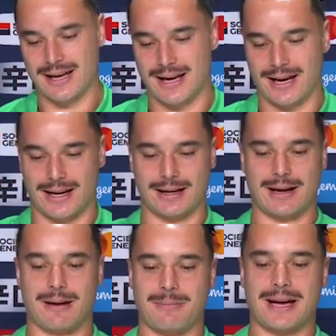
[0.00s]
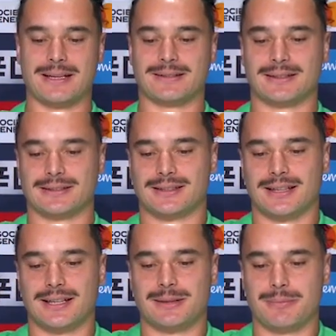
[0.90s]
an amazing
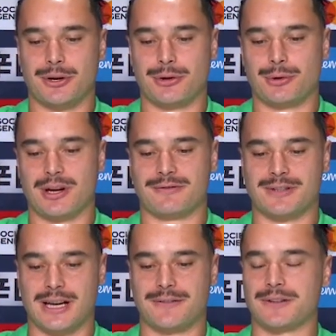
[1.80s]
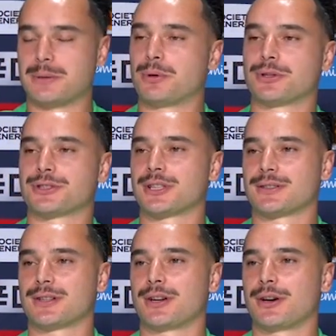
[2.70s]
team who have definitely pushed
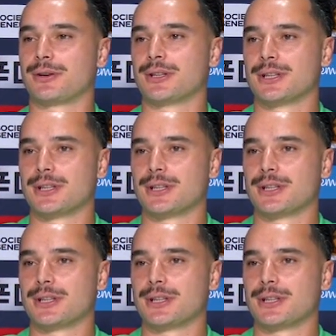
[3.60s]
us. I know